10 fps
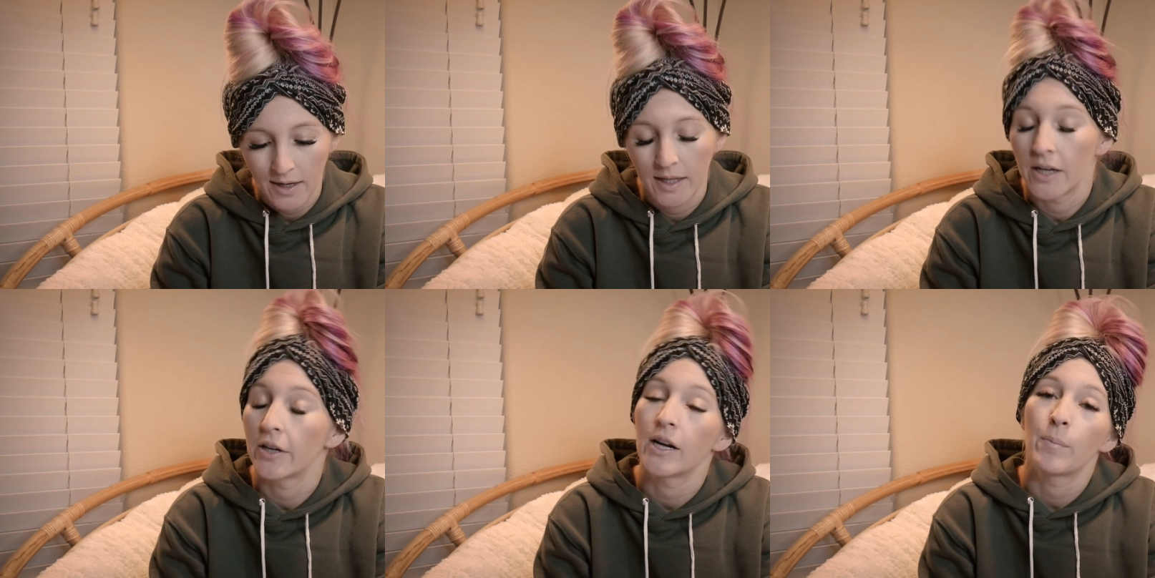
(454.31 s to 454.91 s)
And
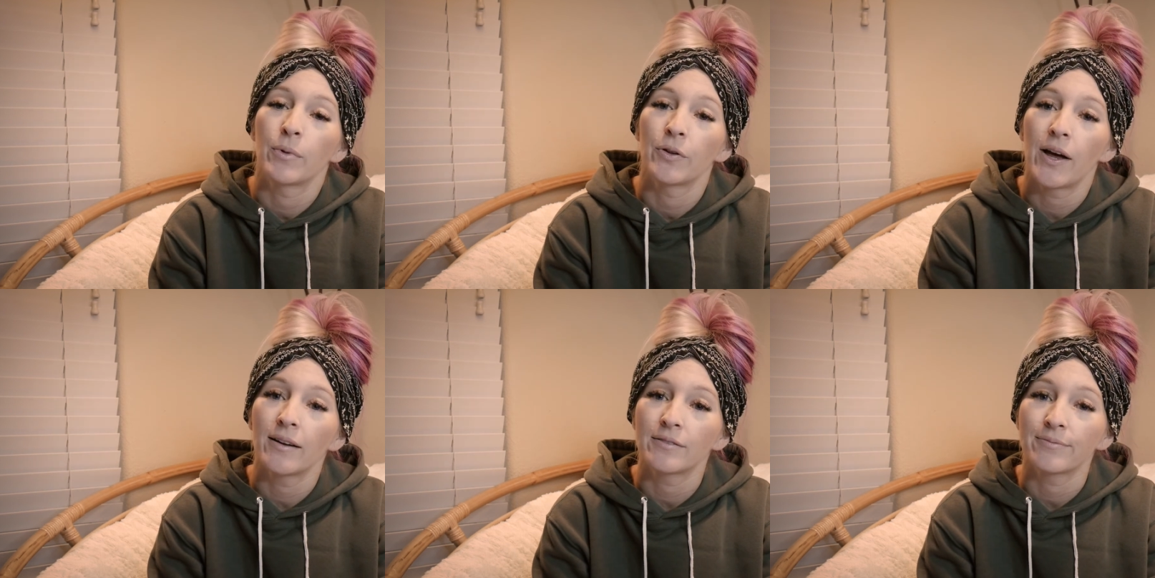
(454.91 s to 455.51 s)
then you can upload
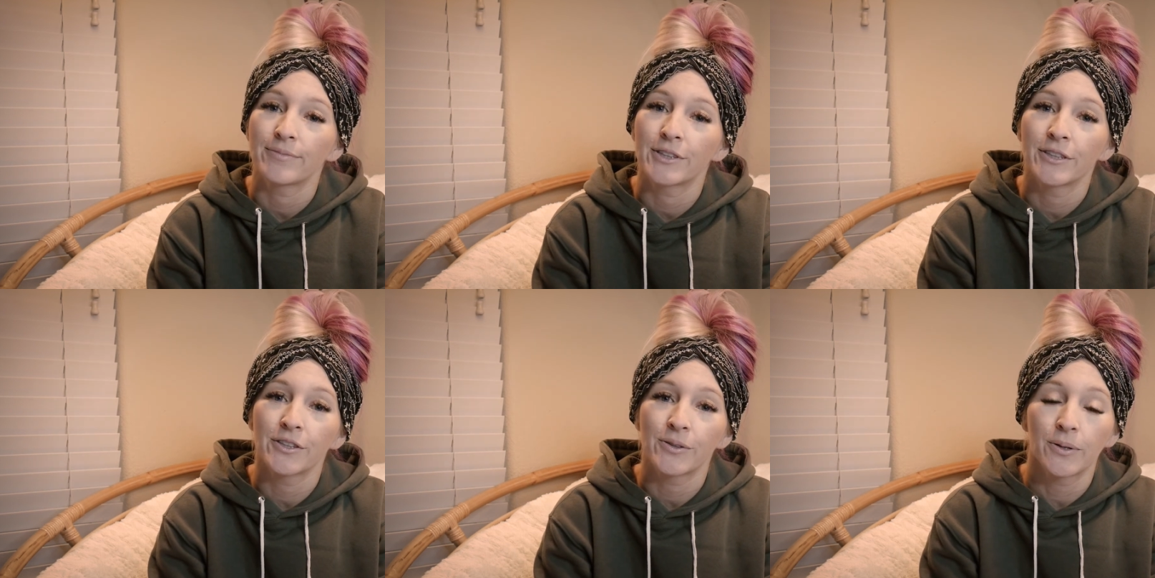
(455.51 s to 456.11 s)
that to
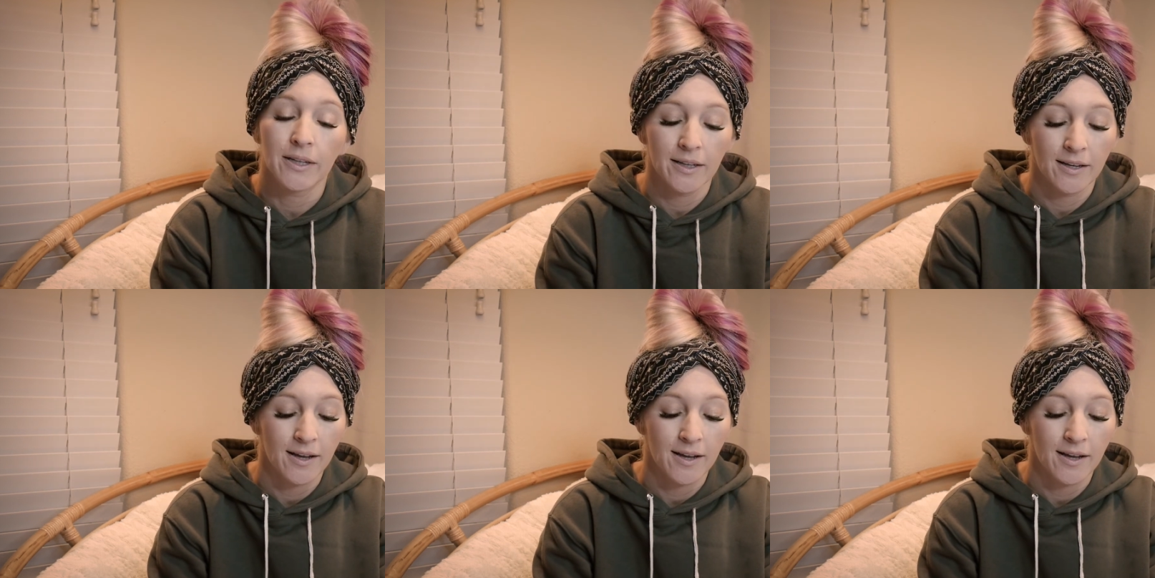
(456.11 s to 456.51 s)
your story.